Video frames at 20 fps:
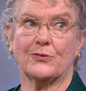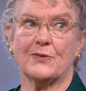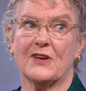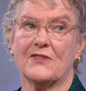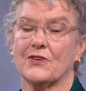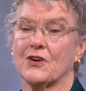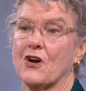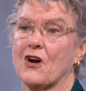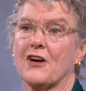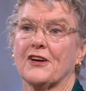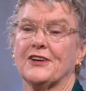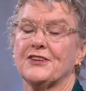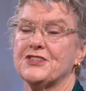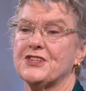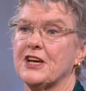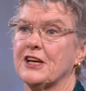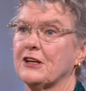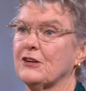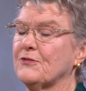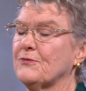We have an
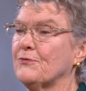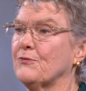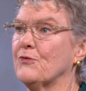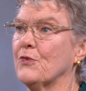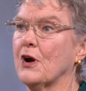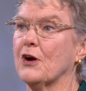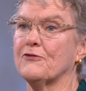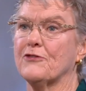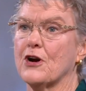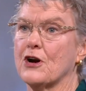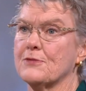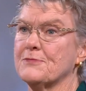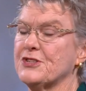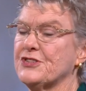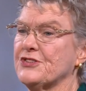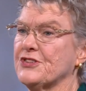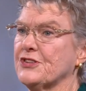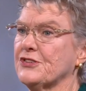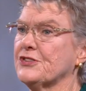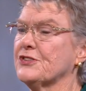architect, a
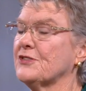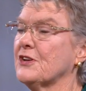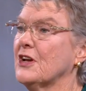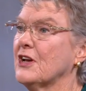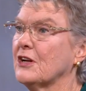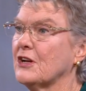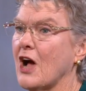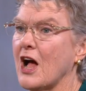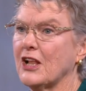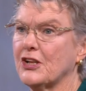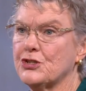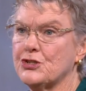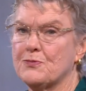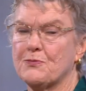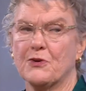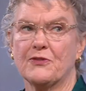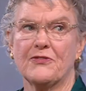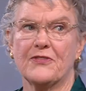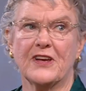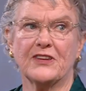pharmacist, college
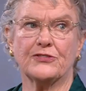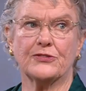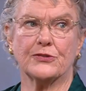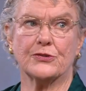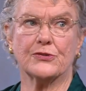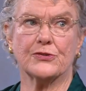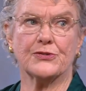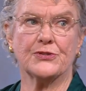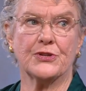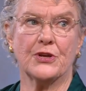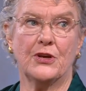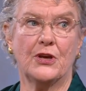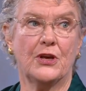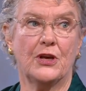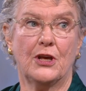professors,